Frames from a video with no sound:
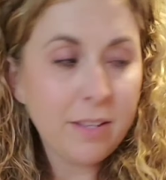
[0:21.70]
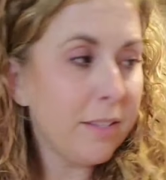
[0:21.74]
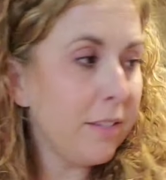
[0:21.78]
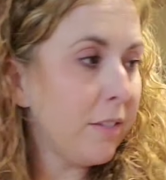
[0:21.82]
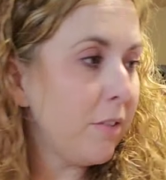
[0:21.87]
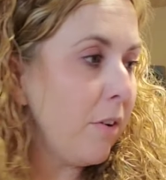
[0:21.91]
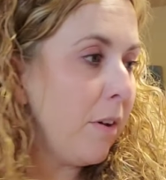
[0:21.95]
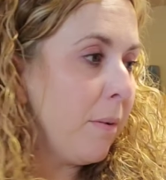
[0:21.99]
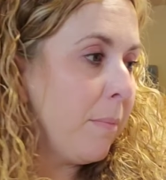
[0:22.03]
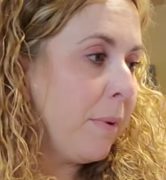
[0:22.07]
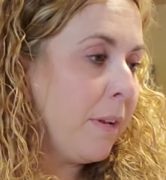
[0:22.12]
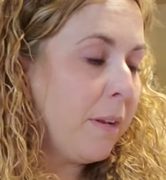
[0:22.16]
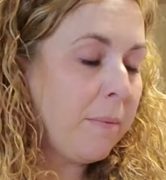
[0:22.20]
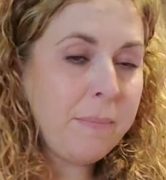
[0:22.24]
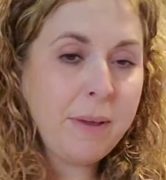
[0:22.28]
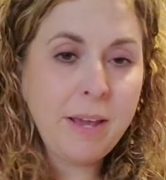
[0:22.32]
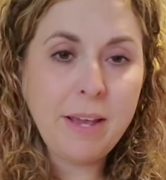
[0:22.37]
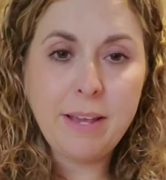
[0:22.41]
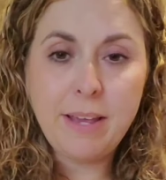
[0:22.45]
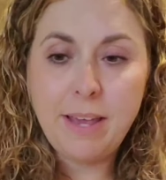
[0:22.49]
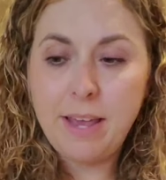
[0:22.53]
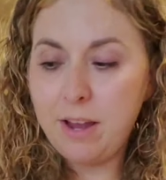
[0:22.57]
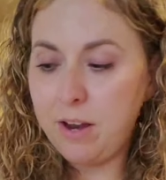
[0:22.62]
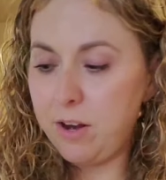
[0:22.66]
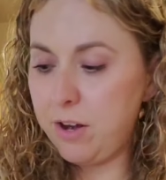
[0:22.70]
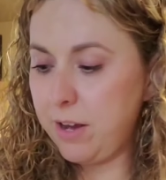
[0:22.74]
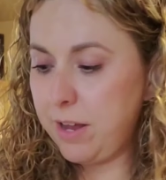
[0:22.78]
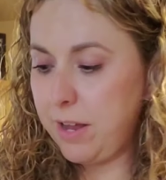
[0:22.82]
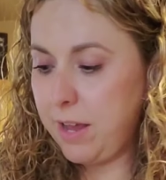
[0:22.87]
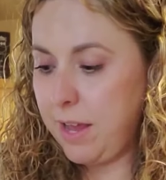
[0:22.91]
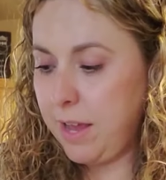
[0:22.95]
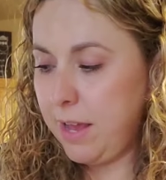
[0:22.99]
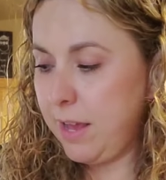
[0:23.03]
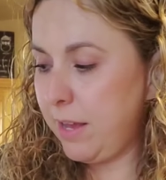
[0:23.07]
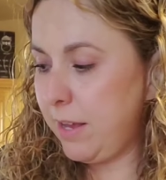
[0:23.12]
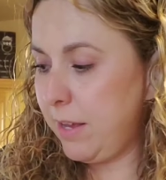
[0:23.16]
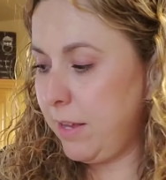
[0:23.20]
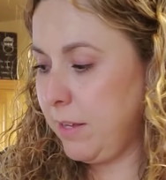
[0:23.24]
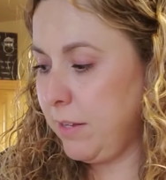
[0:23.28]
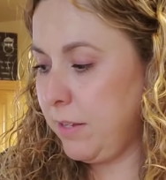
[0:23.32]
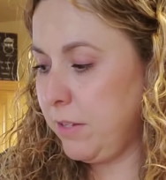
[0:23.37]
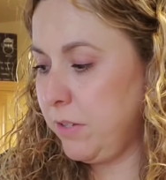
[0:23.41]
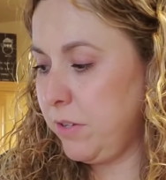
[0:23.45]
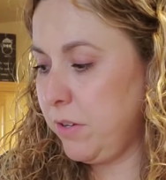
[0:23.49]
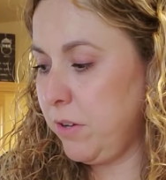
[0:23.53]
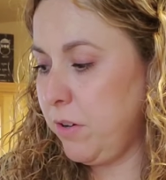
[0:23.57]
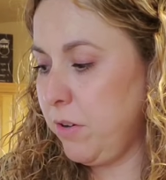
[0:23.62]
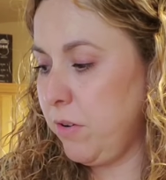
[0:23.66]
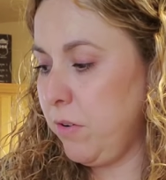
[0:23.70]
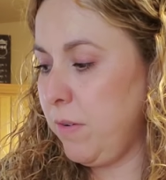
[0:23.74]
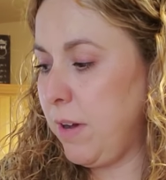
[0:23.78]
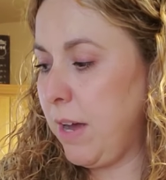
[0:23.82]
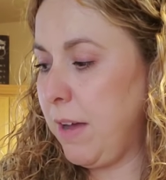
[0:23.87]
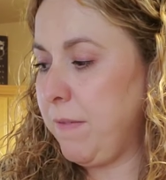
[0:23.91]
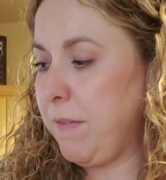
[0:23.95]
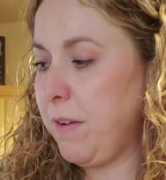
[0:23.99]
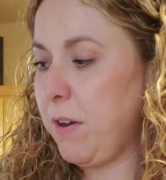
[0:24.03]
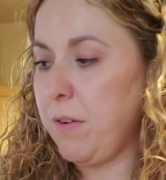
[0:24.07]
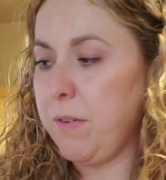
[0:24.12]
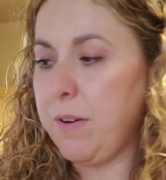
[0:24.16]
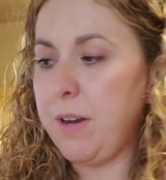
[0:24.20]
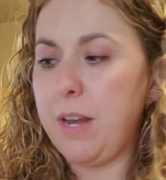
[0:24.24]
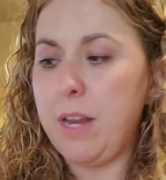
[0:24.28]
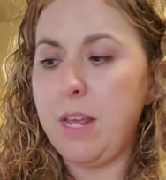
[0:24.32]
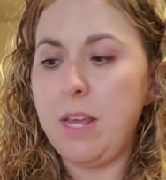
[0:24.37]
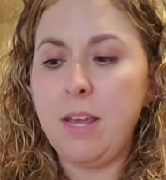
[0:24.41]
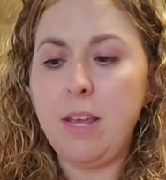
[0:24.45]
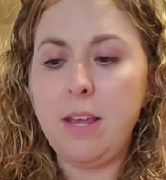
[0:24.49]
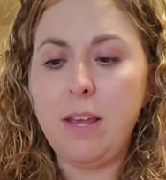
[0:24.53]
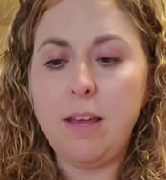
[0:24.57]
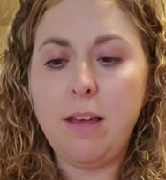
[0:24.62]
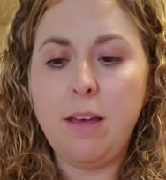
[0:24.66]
So I'm gonna make carrot cake. So I've already,